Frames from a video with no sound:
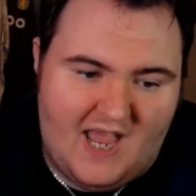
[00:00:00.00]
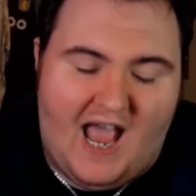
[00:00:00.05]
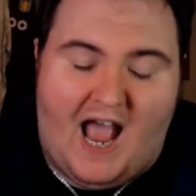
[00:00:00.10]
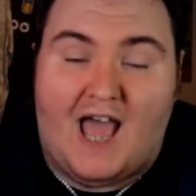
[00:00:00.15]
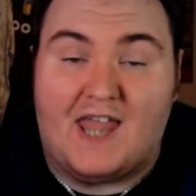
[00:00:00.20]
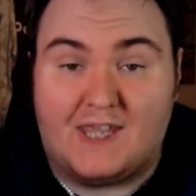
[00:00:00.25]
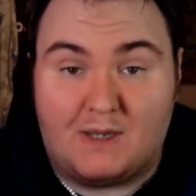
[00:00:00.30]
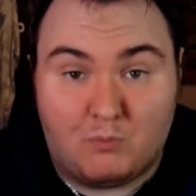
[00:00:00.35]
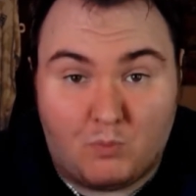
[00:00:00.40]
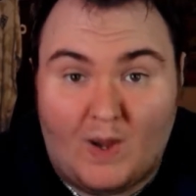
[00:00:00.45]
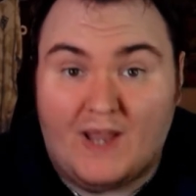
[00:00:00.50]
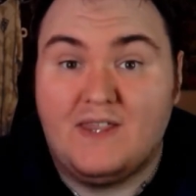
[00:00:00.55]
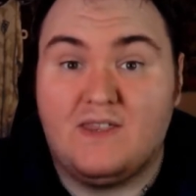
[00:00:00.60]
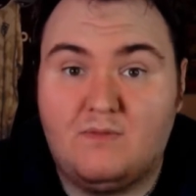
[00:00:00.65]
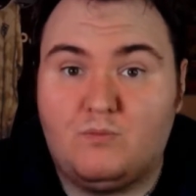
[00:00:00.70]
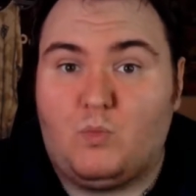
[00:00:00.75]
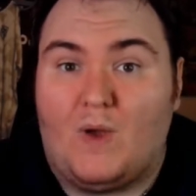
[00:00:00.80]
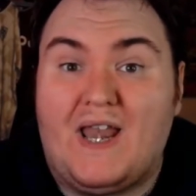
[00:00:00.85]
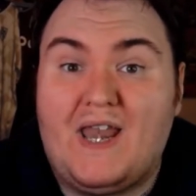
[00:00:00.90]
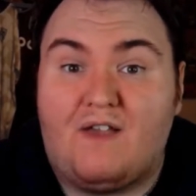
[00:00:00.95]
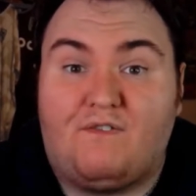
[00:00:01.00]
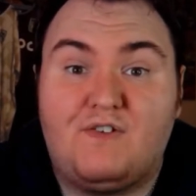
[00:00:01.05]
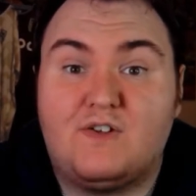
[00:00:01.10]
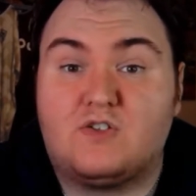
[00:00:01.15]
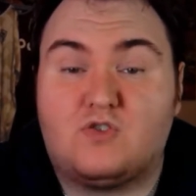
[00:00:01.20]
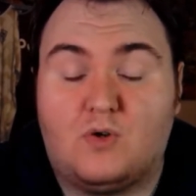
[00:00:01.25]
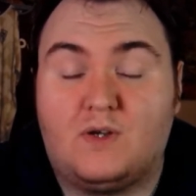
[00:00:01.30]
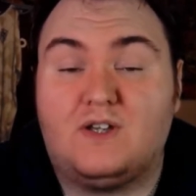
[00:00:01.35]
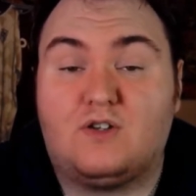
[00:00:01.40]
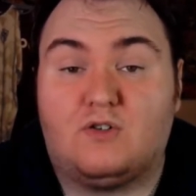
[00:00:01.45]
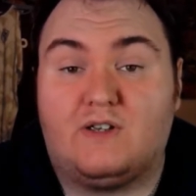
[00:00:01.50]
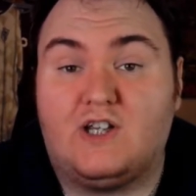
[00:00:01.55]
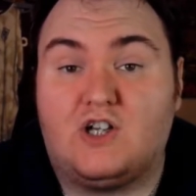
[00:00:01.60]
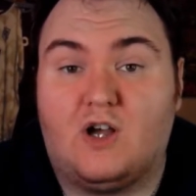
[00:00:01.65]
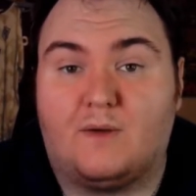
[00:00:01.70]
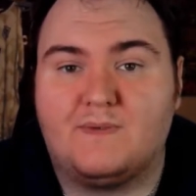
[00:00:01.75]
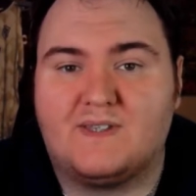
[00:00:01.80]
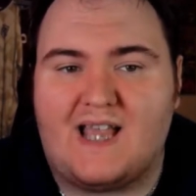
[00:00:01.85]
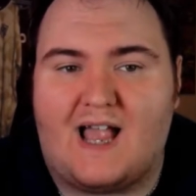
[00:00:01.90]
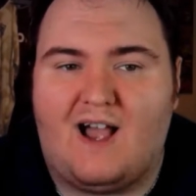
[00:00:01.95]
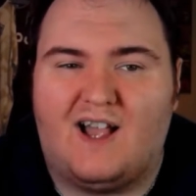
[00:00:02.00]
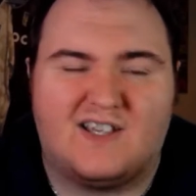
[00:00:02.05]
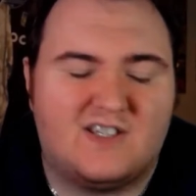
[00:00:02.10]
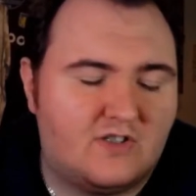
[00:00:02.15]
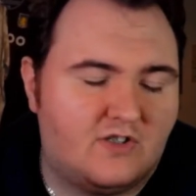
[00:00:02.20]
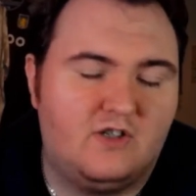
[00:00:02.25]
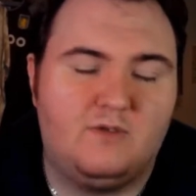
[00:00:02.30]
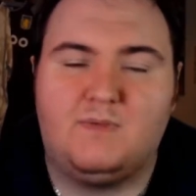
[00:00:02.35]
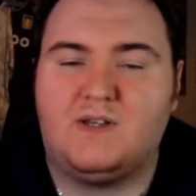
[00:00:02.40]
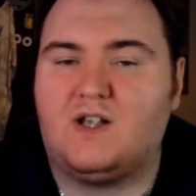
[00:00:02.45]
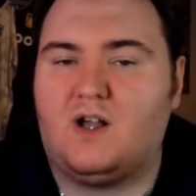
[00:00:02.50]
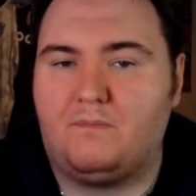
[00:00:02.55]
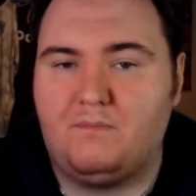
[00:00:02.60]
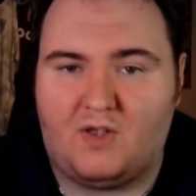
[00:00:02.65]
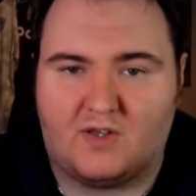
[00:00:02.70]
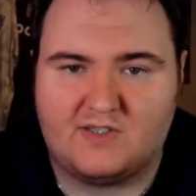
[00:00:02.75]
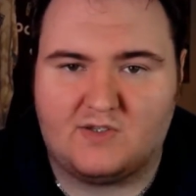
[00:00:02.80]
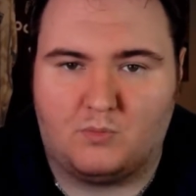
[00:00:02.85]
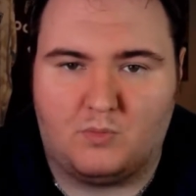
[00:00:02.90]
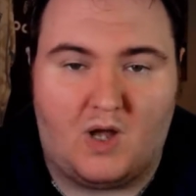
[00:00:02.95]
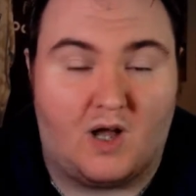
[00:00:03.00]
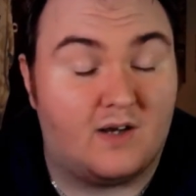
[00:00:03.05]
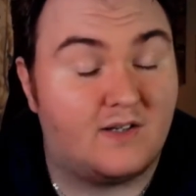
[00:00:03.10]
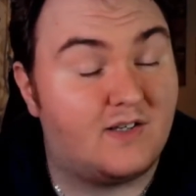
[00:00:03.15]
And then when FM23 comes out, assuming I'm not at work,